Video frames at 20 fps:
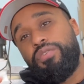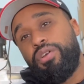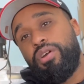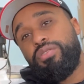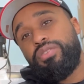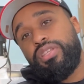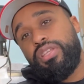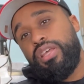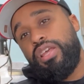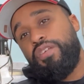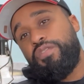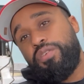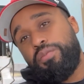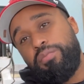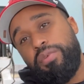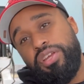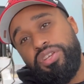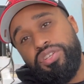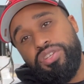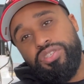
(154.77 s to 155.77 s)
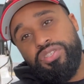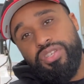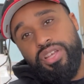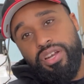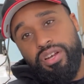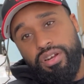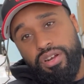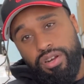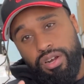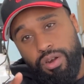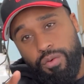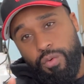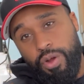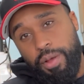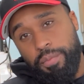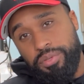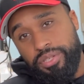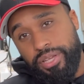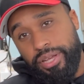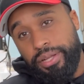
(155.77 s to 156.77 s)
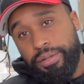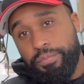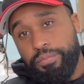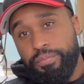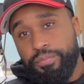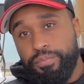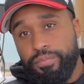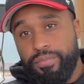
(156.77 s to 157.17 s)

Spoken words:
you go to the information center on our website,